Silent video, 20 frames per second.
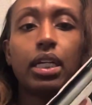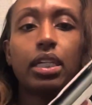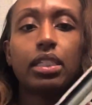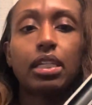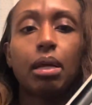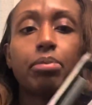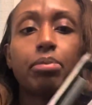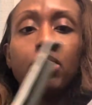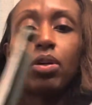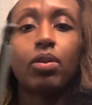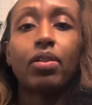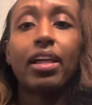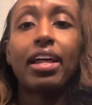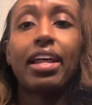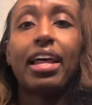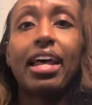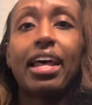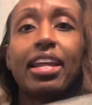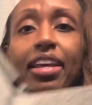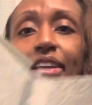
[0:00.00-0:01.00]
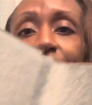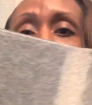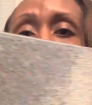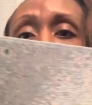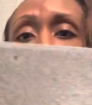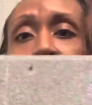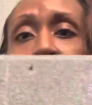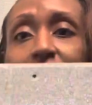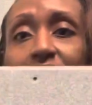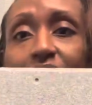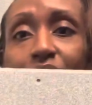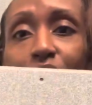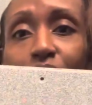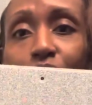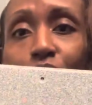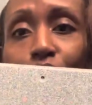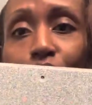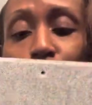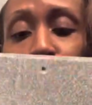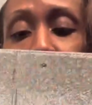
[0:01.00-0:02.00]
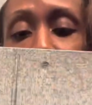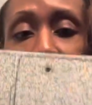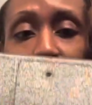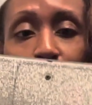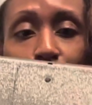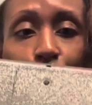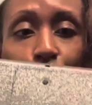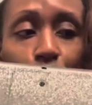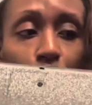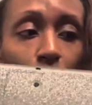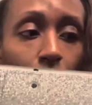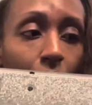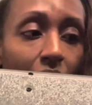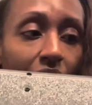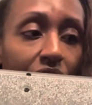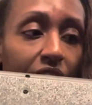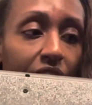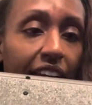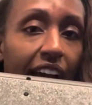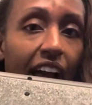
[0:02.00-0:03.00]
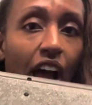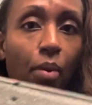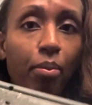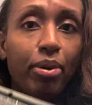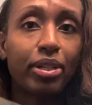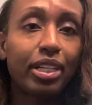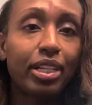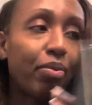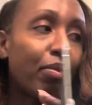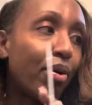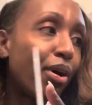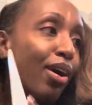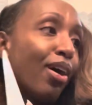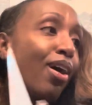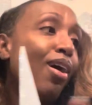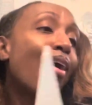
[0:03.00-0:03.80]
I'm so glad I didn't spend the like original one. I forgot how much they were.